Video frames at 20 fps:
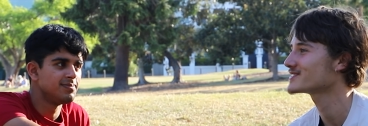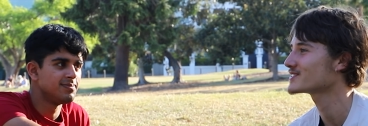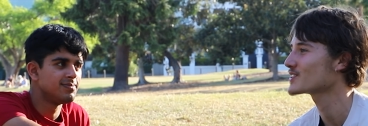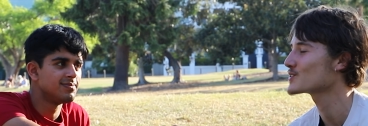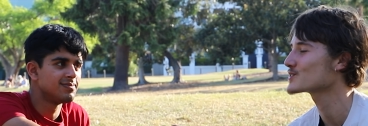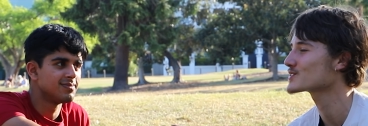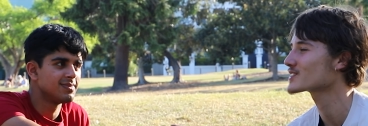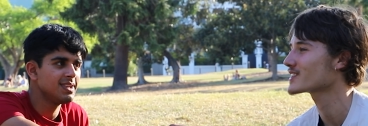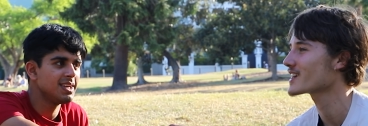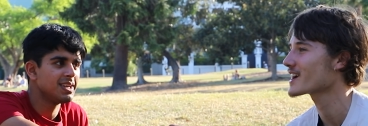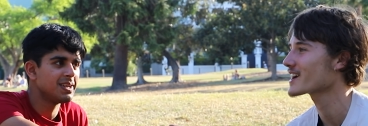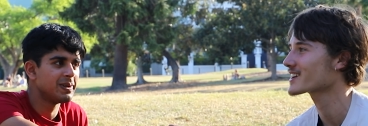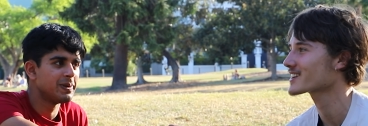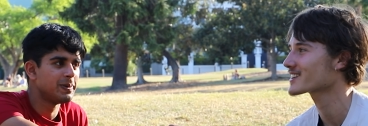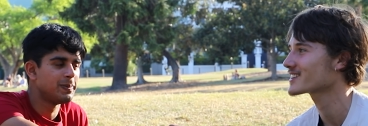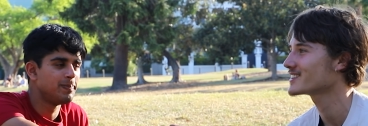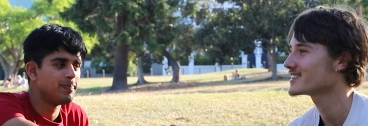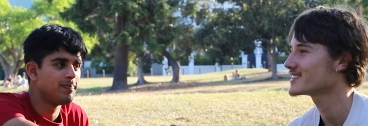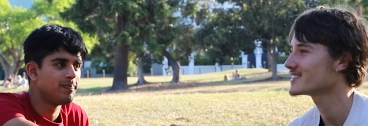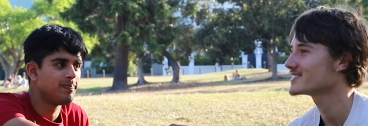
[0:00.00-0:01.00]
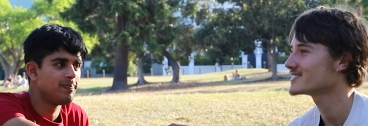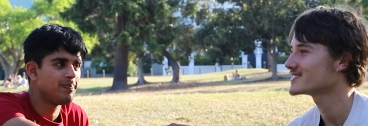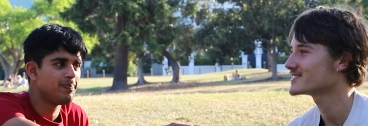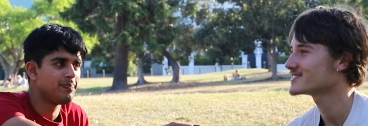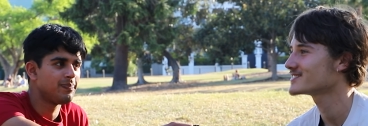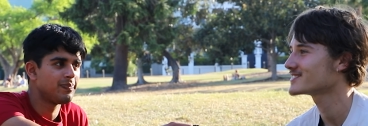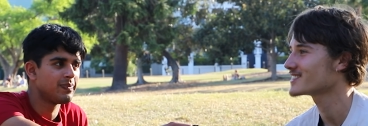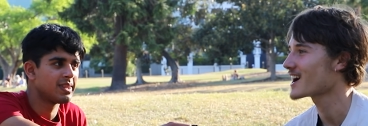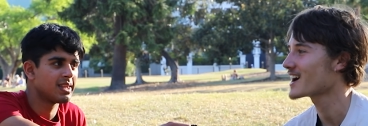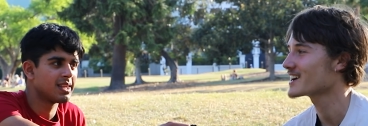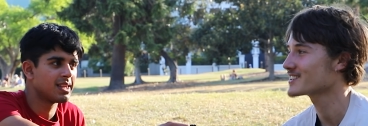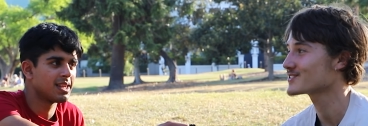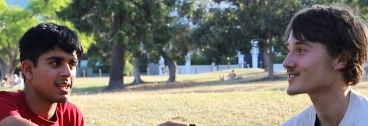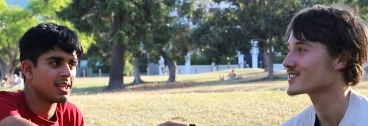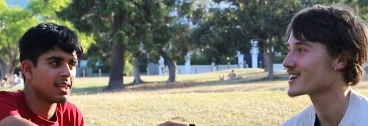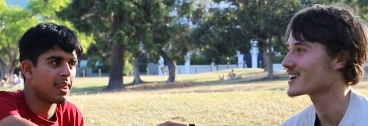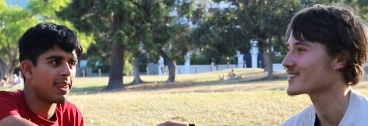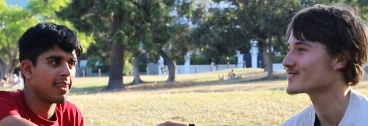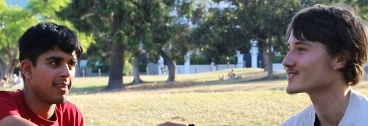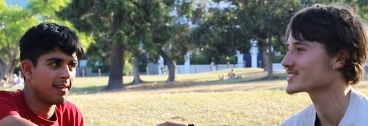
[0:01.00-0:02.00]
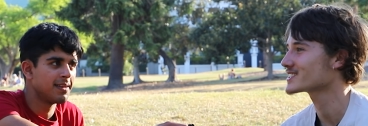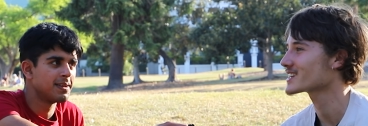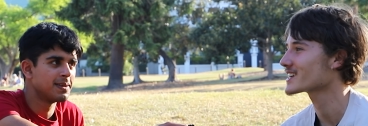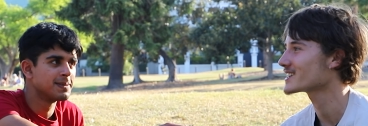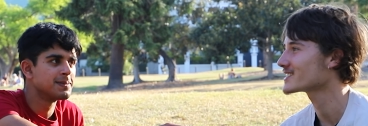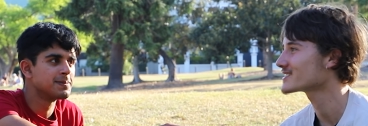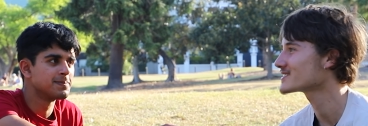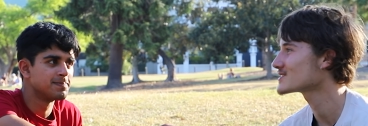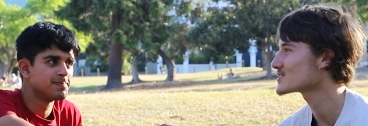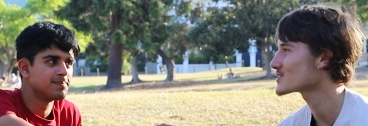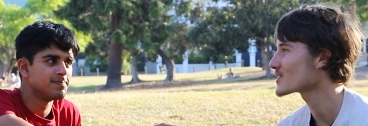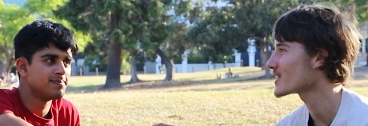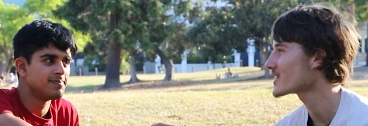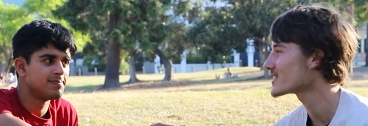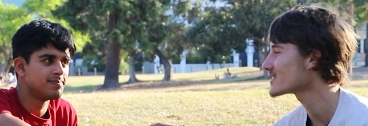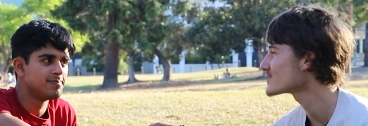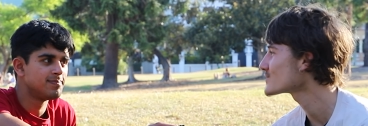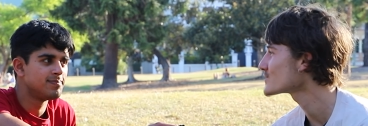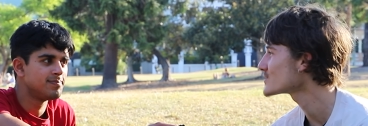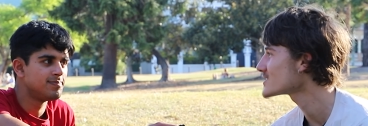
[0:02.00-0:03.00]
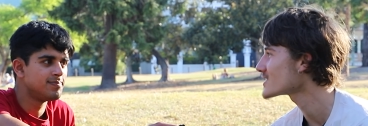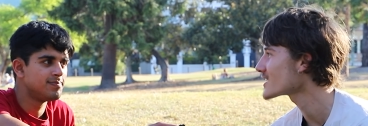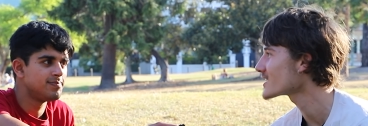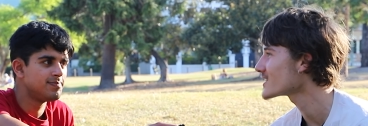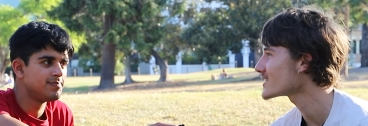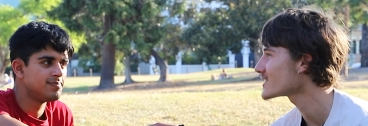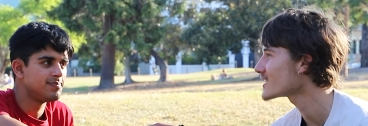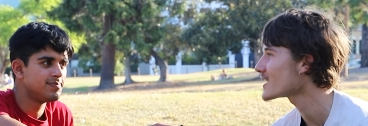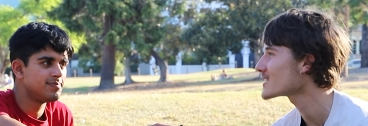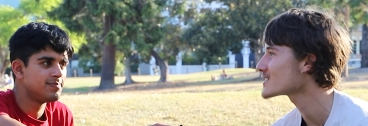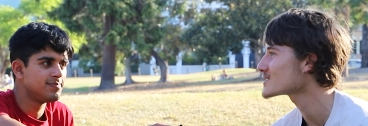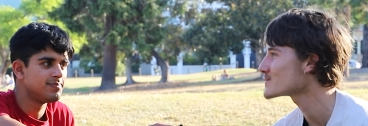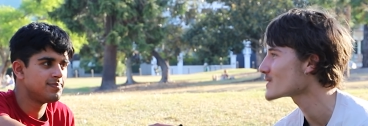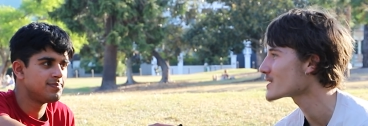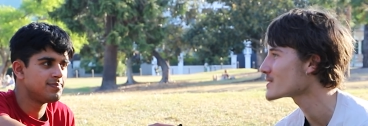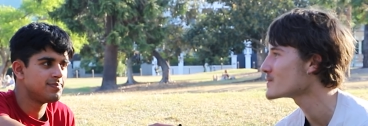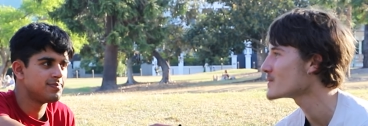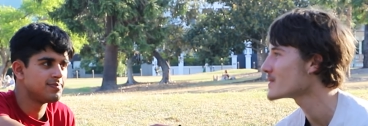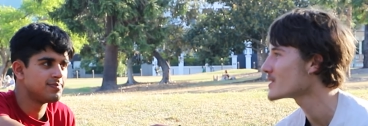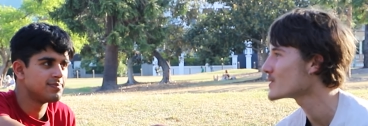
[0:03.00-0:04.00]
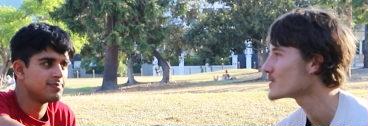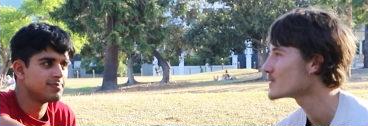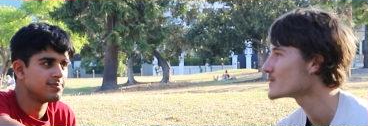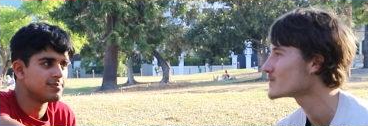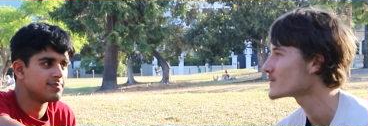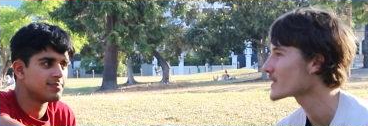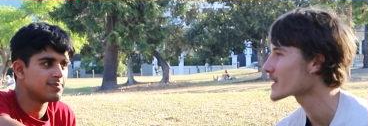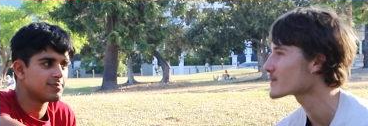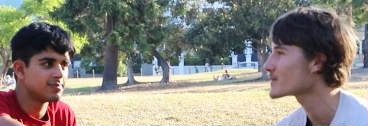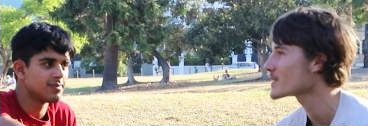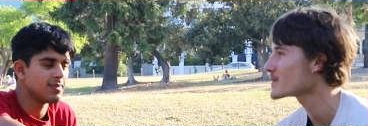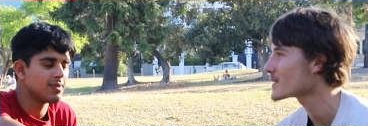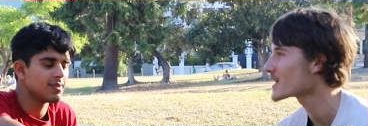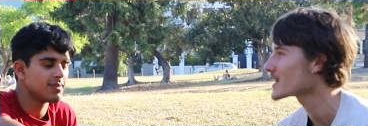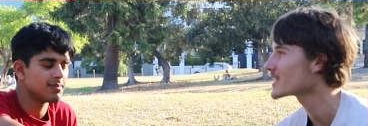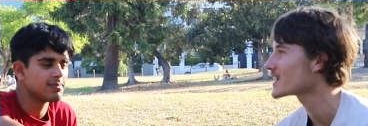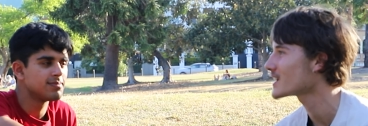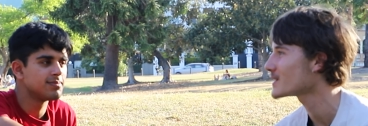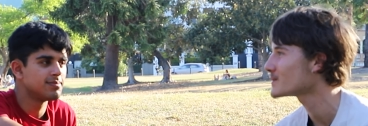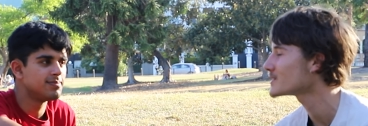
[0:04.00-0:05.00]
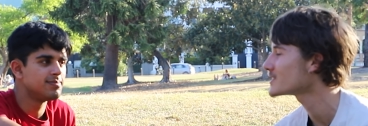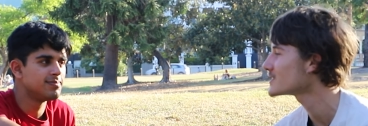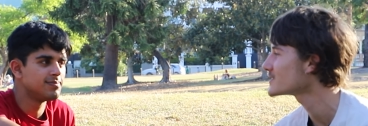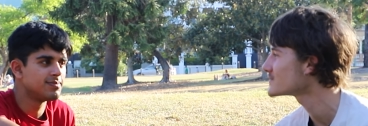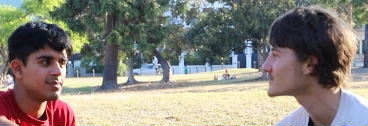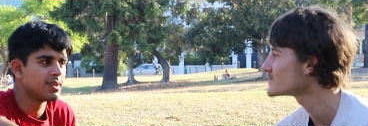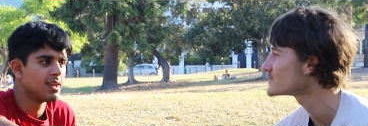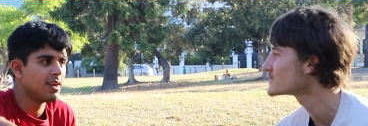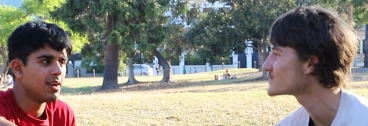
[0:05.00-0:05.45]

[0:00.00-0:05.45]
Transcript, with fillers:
Speaker 1: Those are like I do that every day. So I would say that that's my like my main habit.